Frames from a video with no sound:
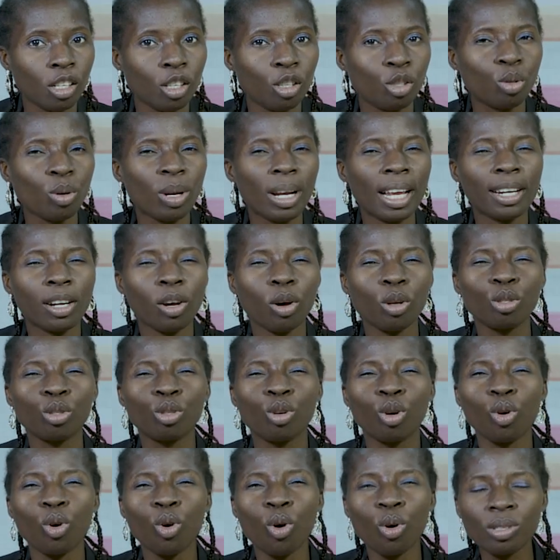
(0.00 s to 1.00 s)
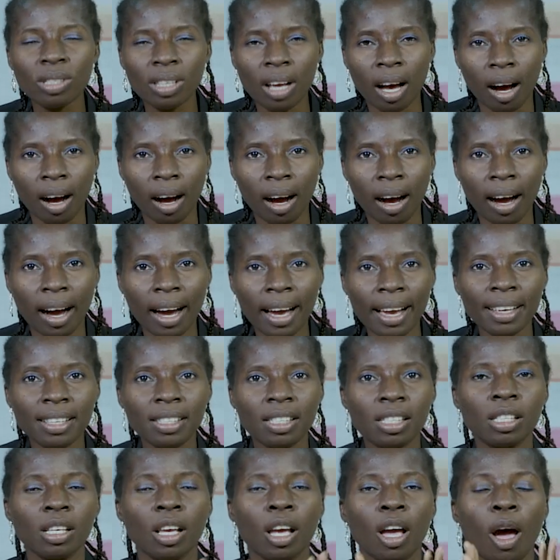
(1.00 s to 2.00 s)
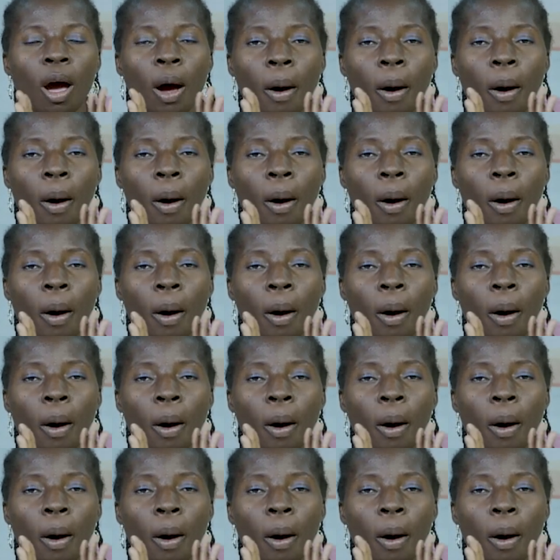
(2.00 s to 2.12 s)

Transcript: So let us close our eyes,